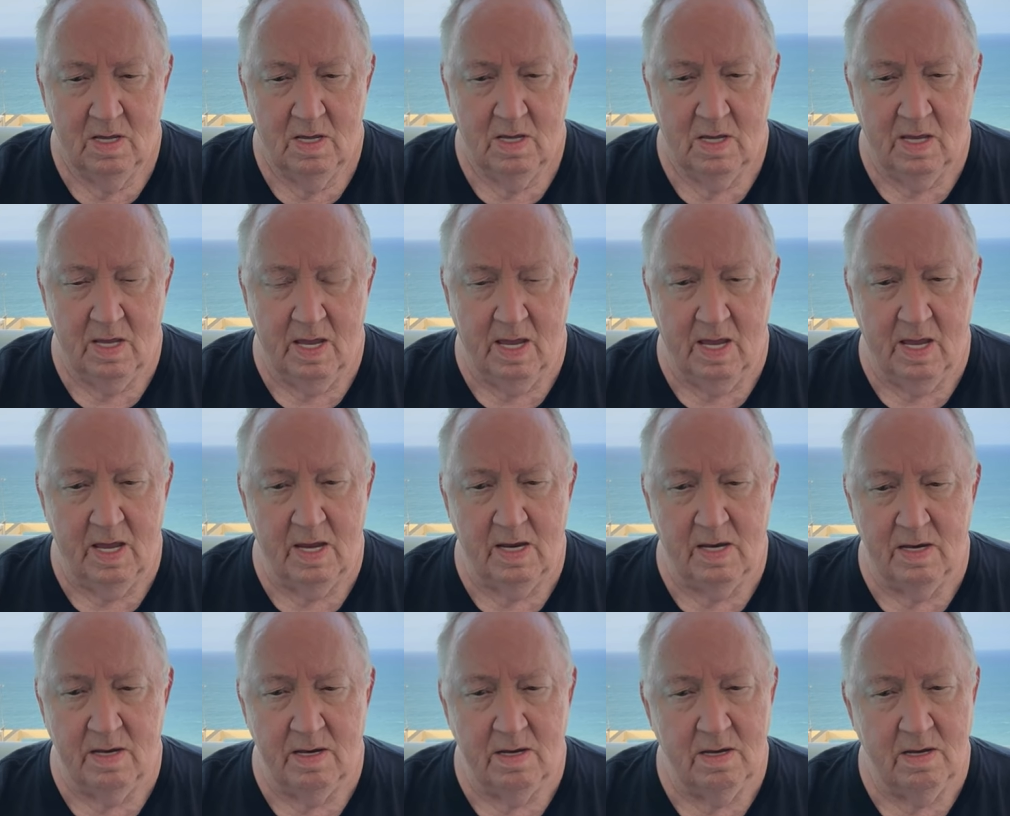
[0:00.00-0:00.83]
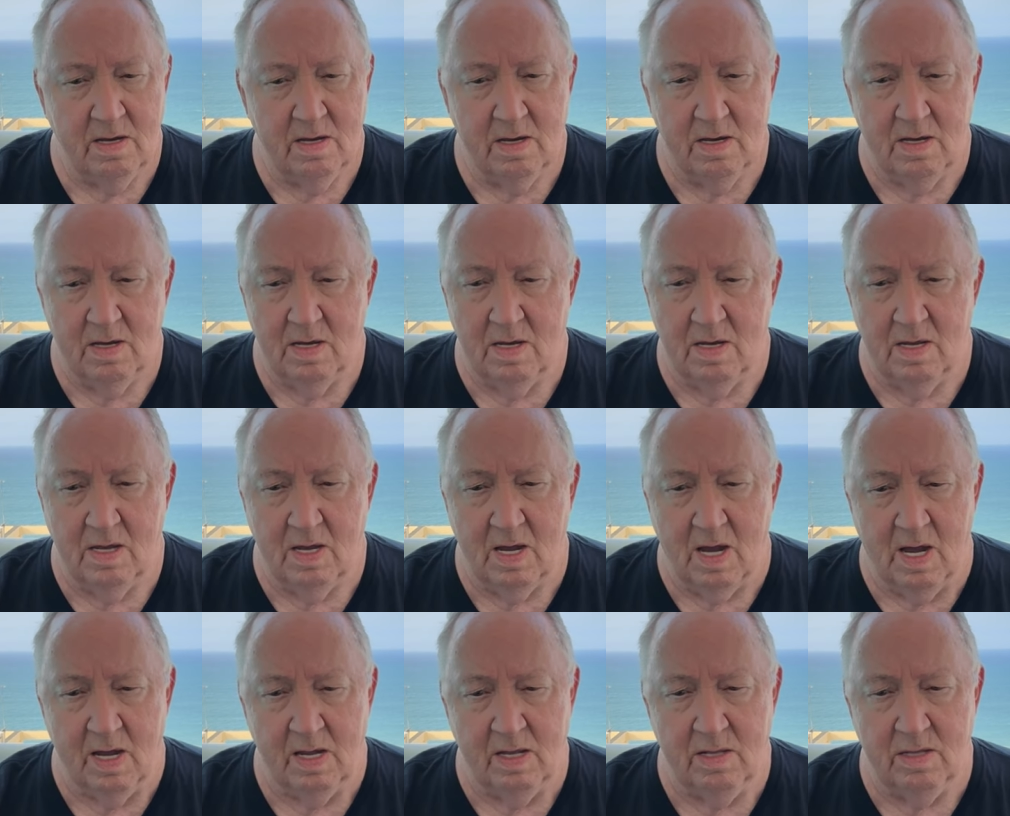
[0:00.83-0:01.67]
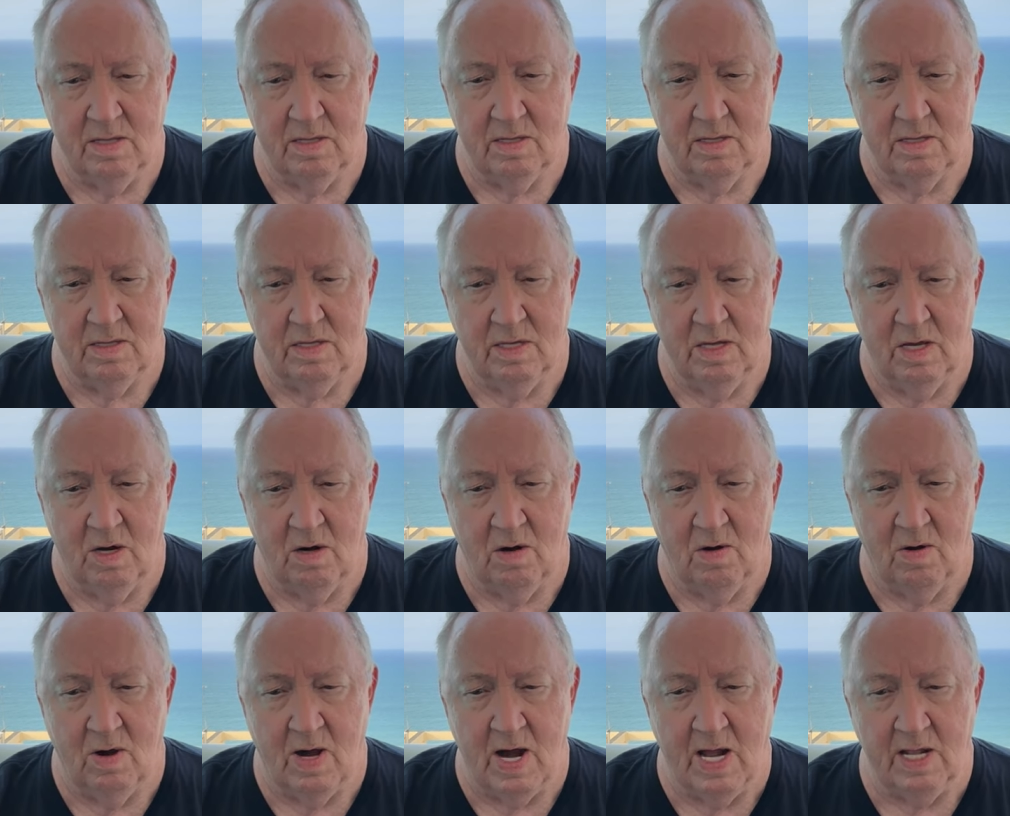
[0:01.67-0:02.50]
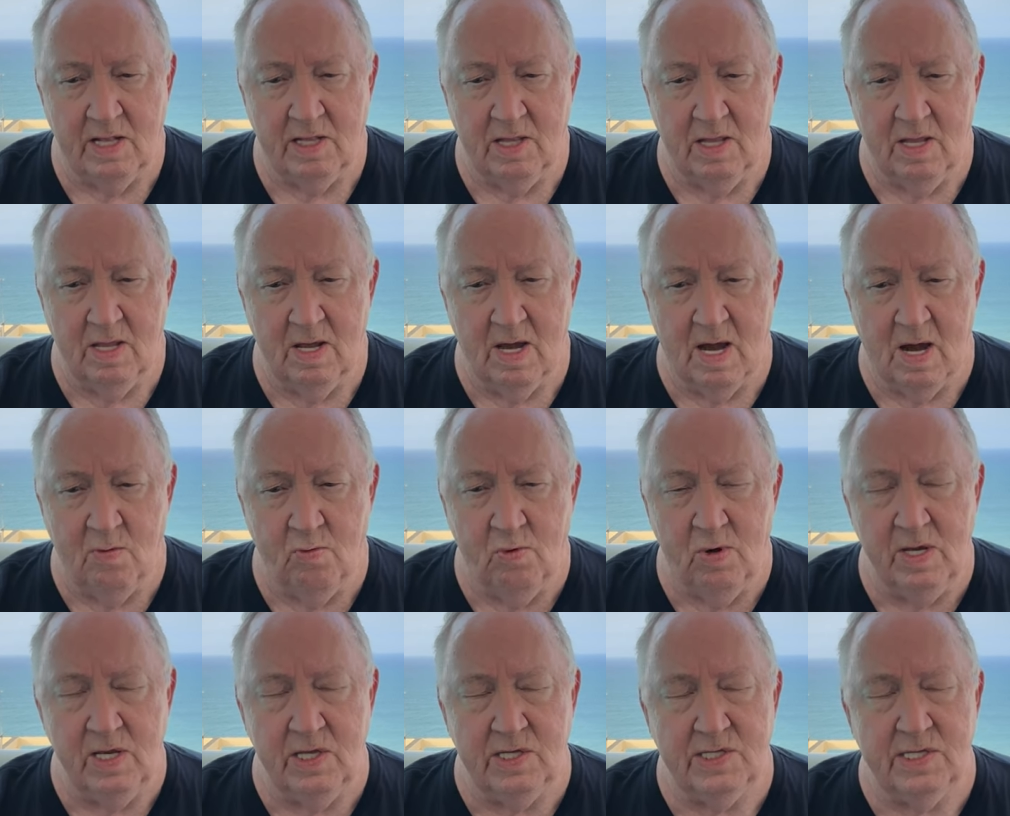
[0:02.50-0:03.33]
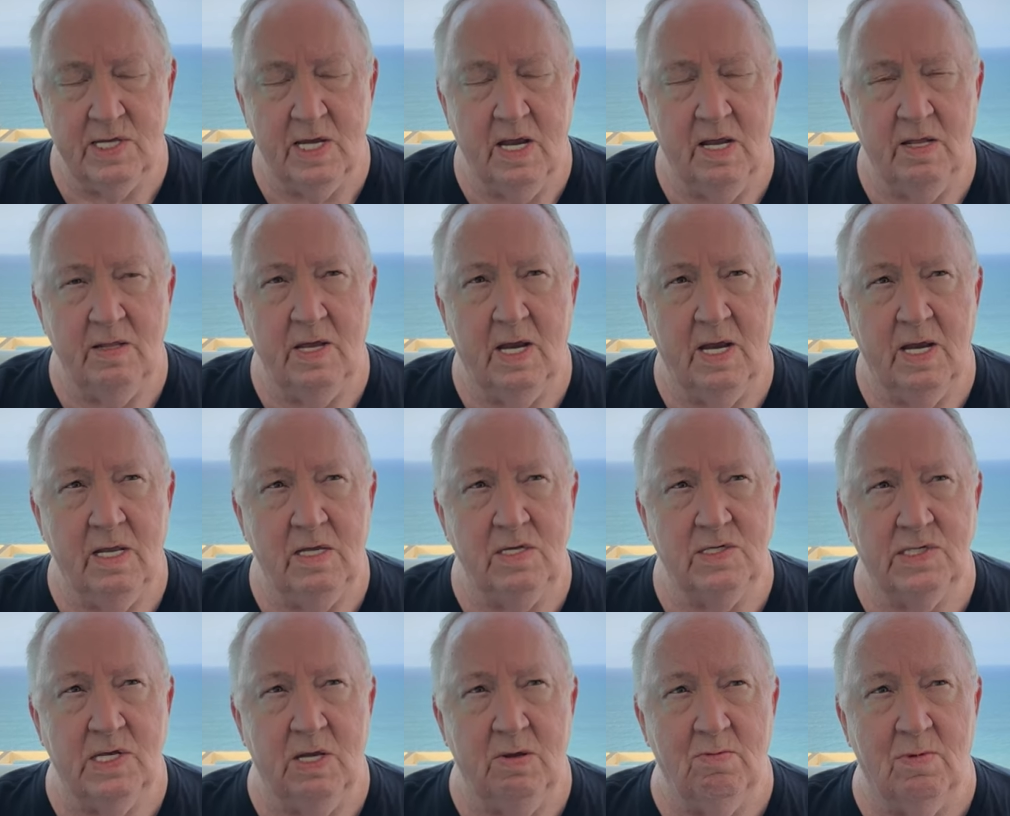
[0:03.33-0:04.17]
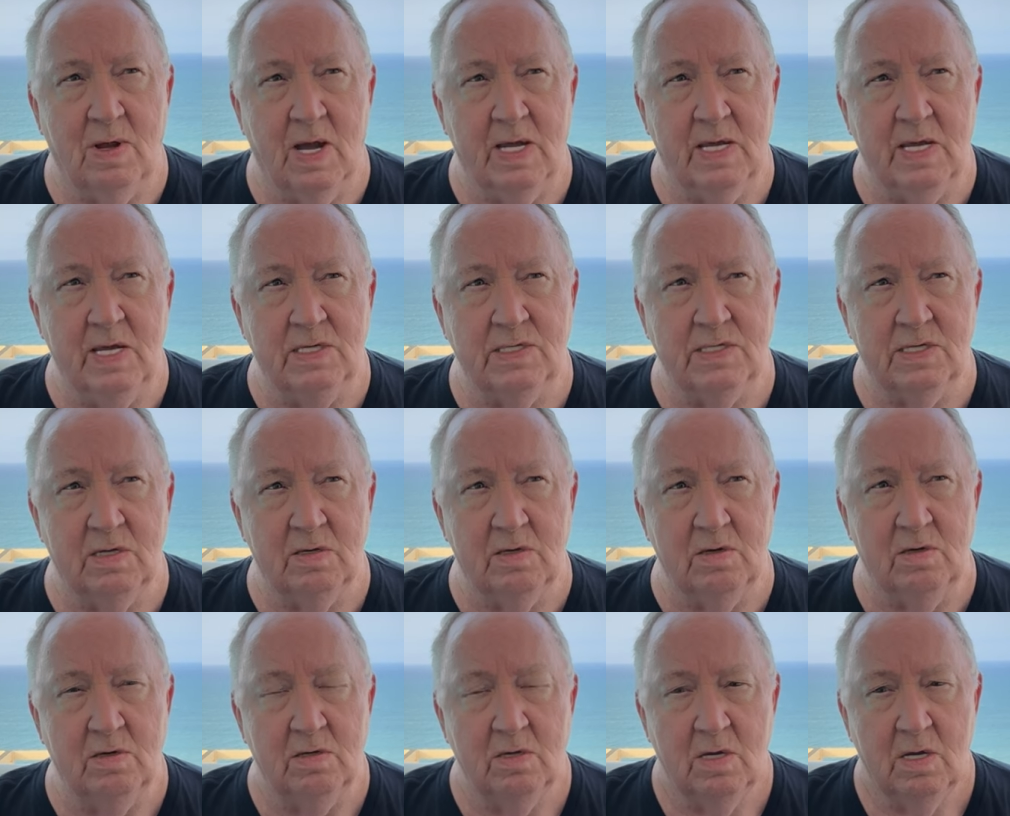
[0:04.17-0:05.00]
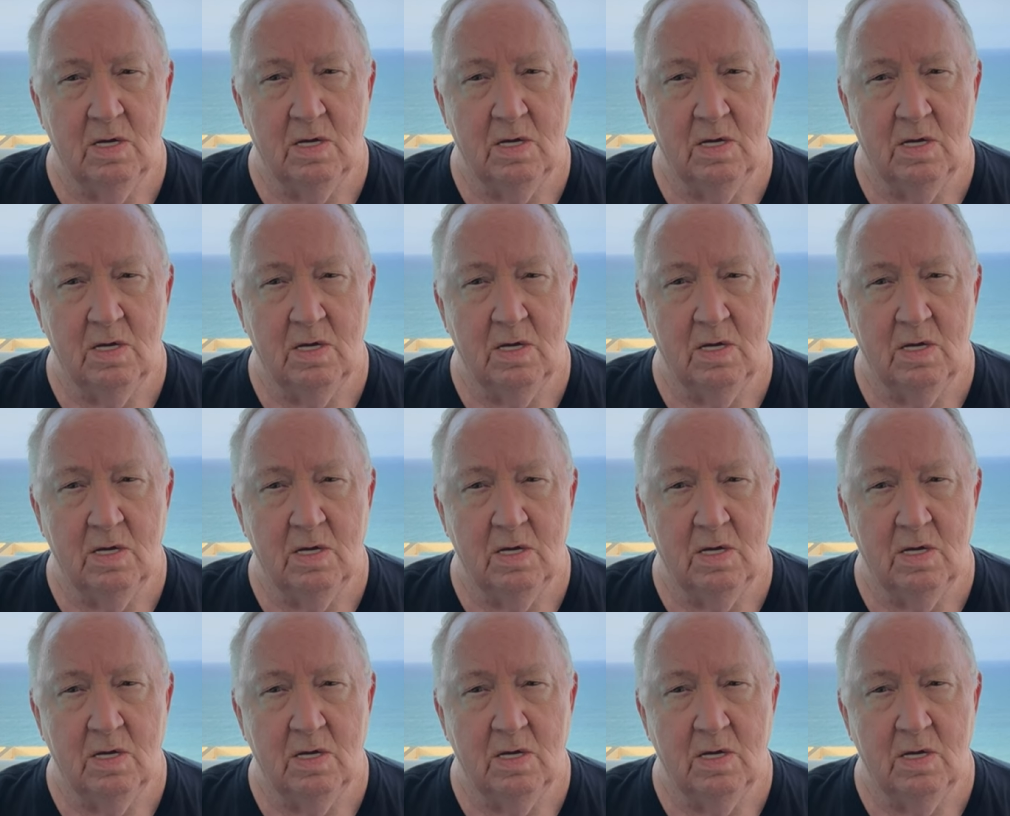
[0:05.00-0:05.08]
and I, you know, I I wouldn't say that he seemed like he's in